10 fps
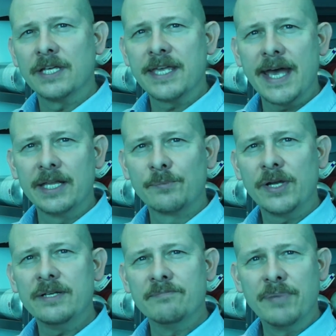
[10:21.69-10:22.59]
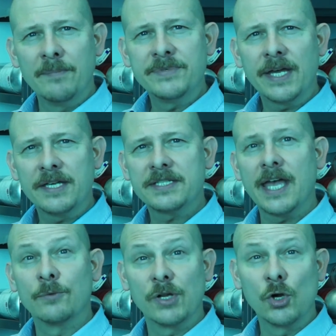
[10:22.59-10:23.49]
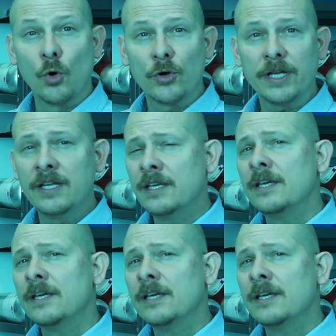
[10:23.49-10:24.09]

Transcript: calibrate, bump test, and recording.